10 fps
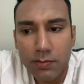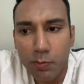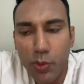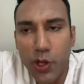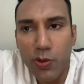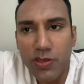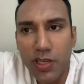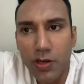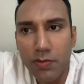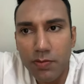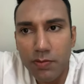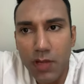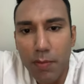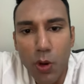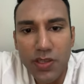Bruised you
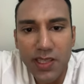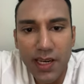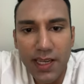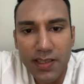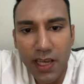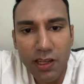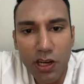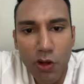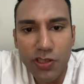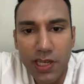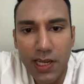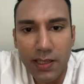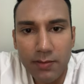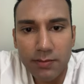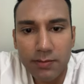emotionally, psychologically.
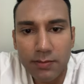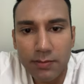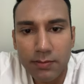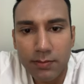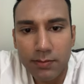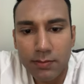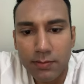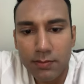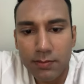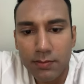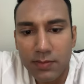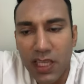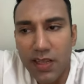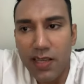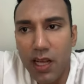
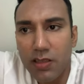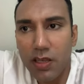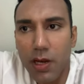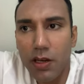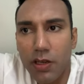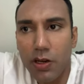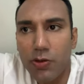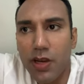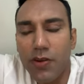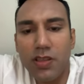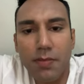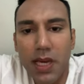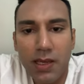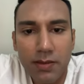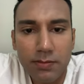Then it tells them, oh, you're no different to
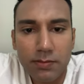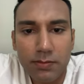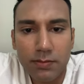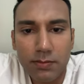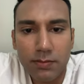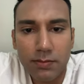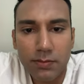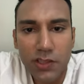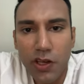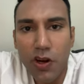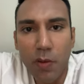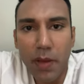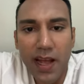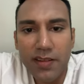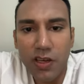me. So you're not
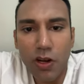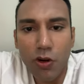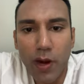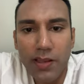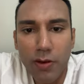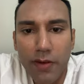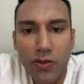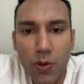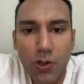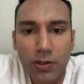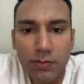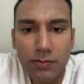better, you're not greater after all.